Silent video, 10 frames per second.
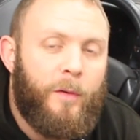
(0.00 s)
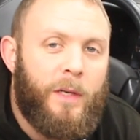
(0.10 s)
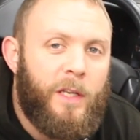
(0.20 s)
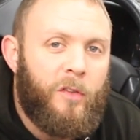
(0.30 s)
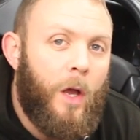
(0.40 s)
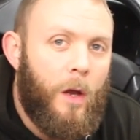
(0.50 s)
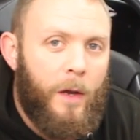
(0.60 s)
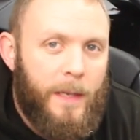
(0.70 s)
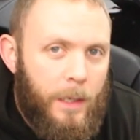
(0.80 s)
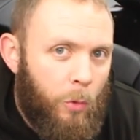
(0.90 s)
fluid is
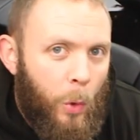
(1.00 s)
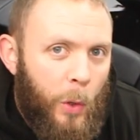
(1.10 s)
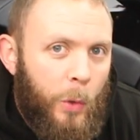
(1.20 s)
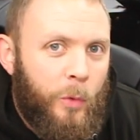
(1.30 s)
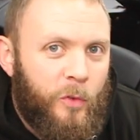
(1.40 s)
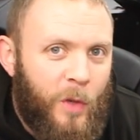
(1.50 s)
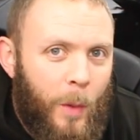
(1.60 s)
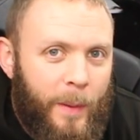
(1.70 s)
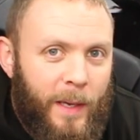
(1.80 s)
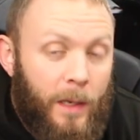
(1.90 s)

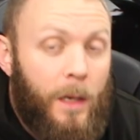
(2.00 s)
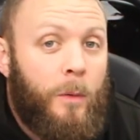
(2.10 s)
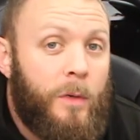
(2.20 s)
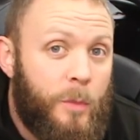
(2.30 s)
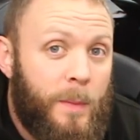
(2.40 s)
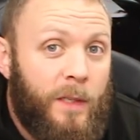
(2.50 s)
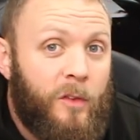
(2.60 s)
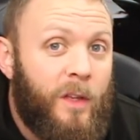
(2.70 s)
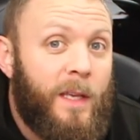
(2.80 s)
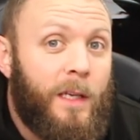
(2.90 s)
hygroscopic, which
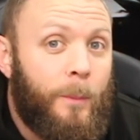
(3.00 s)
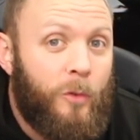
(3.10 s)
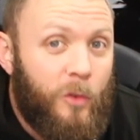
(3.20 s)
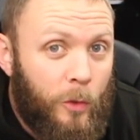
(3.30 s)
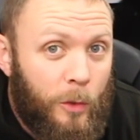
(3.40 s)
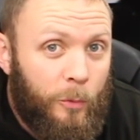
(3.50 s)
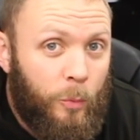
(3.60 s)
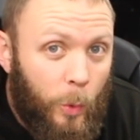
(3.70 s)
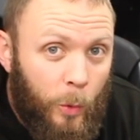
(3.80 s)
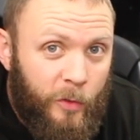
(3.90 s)
means it absorbs
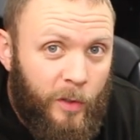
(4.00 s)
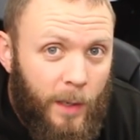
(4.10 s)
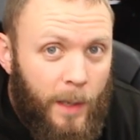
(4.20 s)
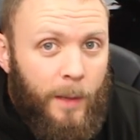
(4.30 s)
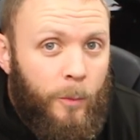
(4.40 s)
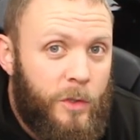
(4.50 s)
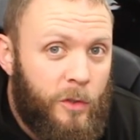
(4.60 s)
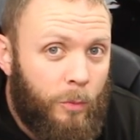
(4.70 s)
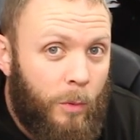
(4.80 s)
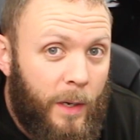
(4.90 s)
water, which
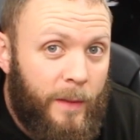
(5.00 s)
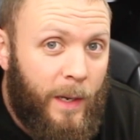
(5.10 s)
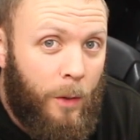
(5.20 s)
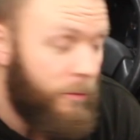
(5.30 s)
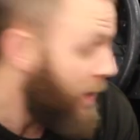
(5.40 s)
is why there are